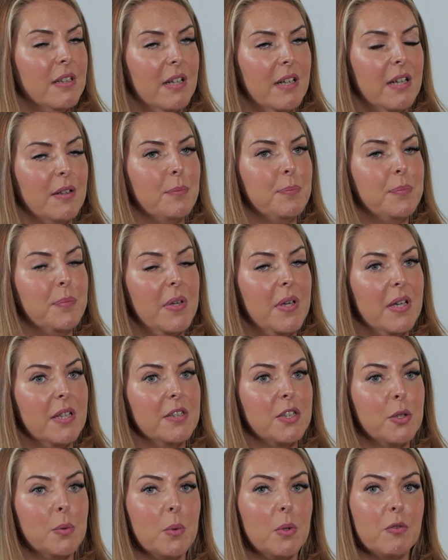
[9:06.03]
yeah.
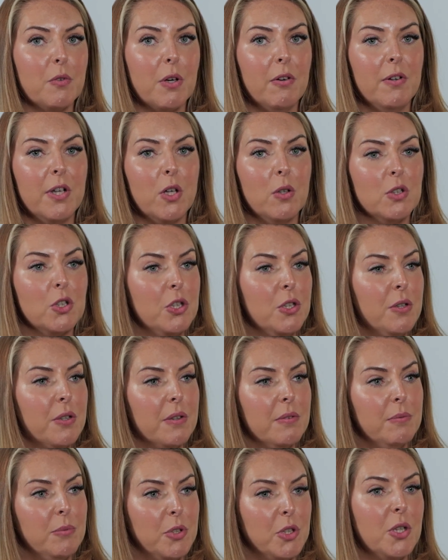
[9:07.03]
So we've currently got
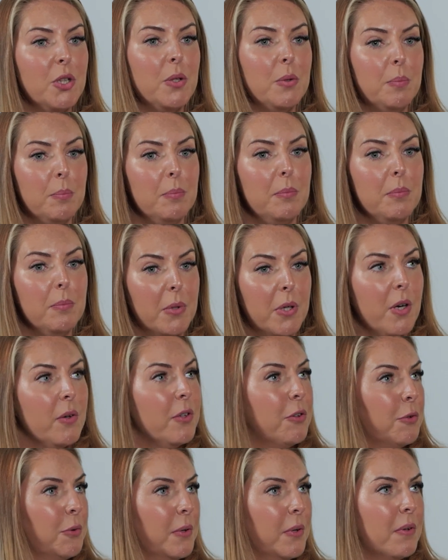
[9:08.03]
two
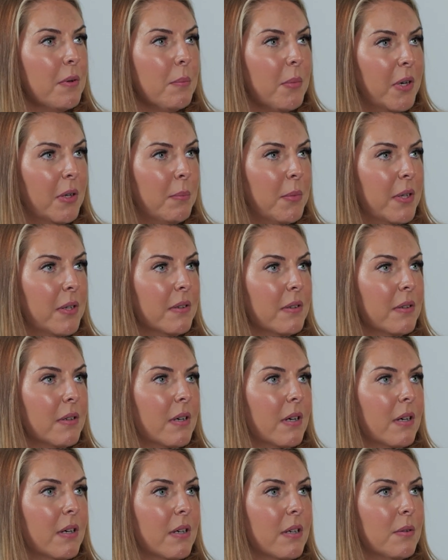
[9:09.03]
going through at the moment,
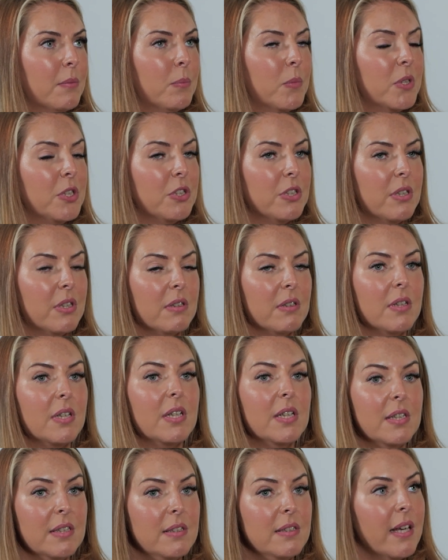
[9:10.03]
which are
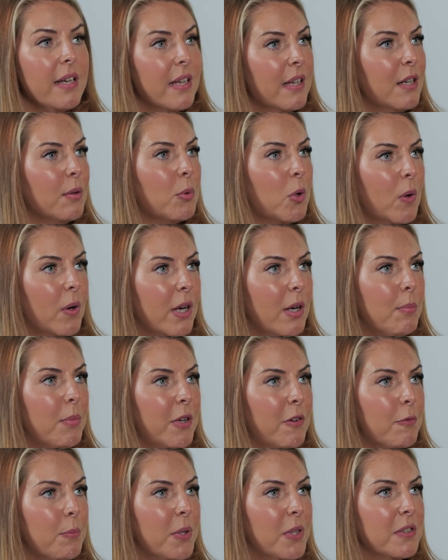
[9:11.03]
taking up quite a
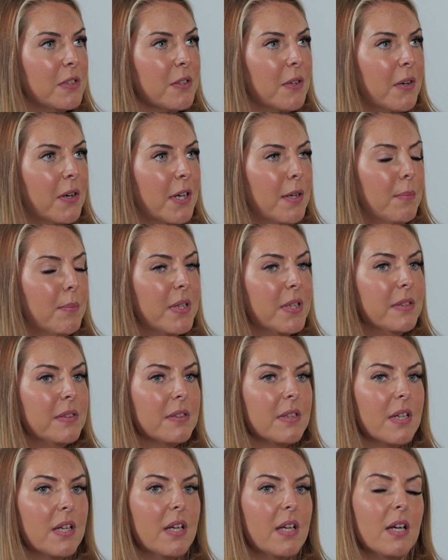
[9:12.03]
bit of my time. And
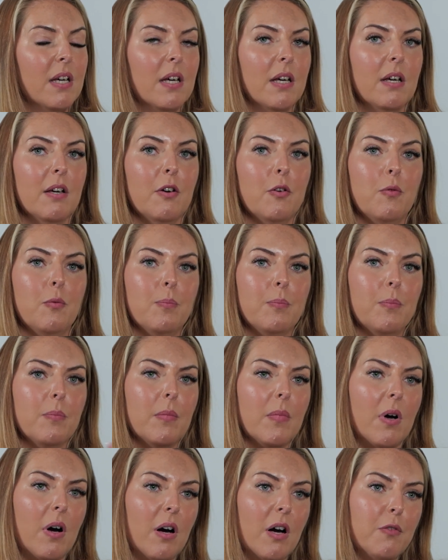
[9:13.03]

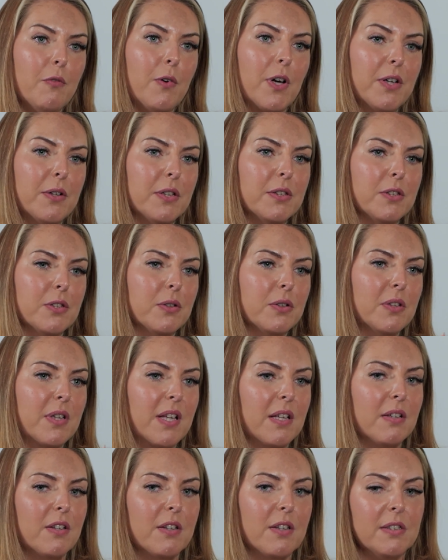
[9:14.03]
I focus on
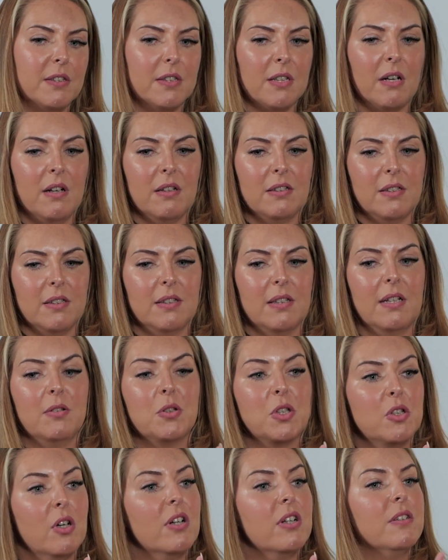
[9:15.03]
the tasks
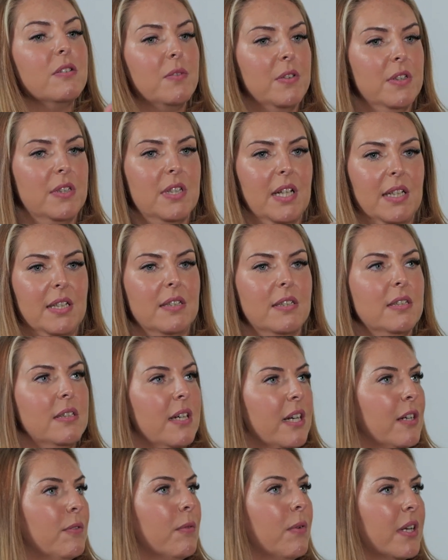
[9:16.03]
outside of the
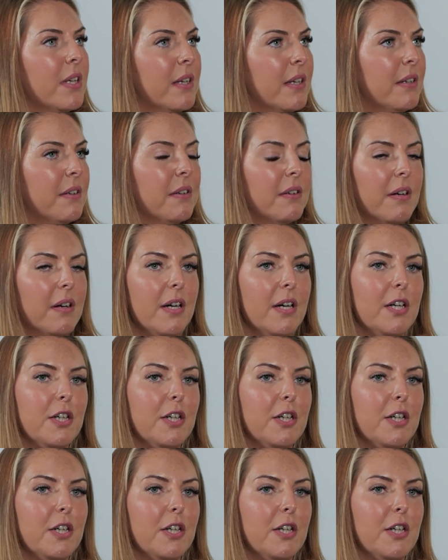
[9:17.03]
day-to-day running.